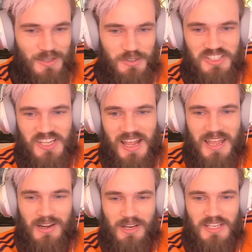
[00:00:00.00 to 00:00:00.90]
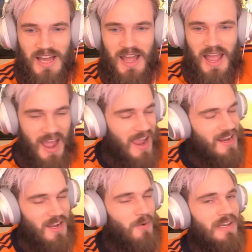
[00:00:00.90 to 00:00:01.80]
You stay here and die, I
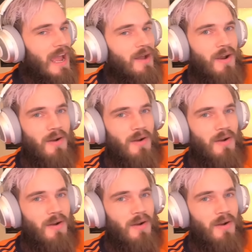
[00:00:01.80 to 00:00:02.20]
ain't going down,